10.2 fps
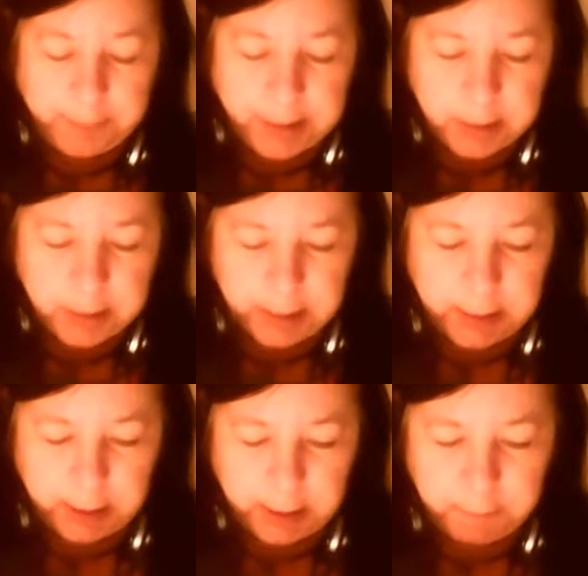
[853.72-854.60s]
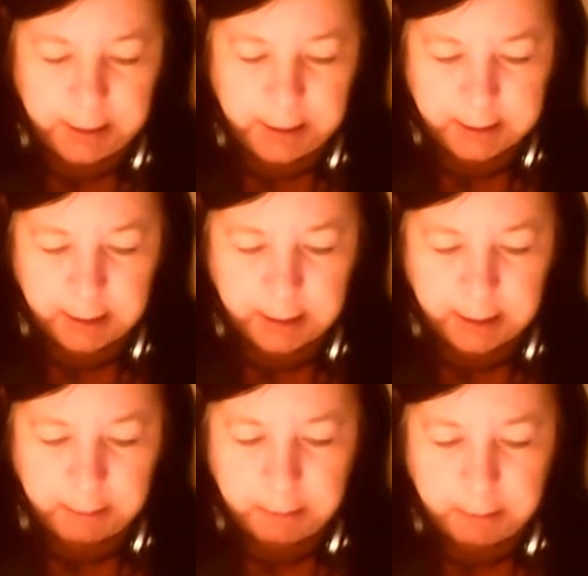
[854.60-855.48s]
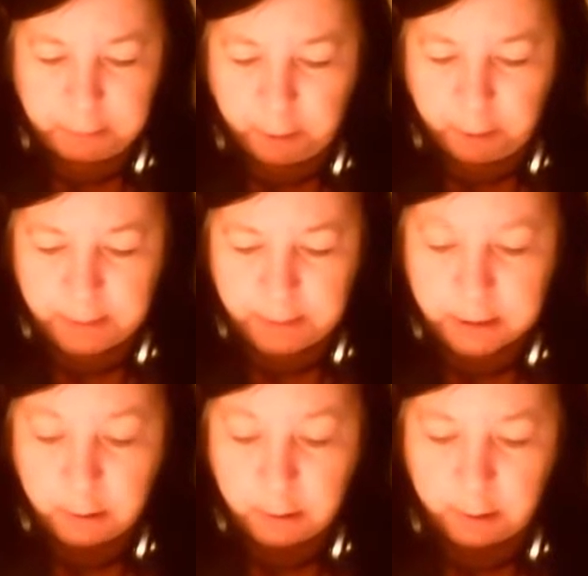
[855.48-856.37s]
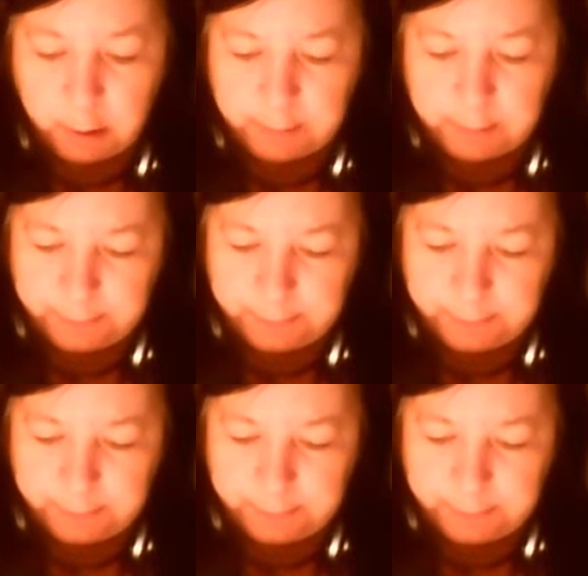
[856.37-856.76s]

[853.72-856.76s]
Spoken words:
So he gave me his and made me promise to call him.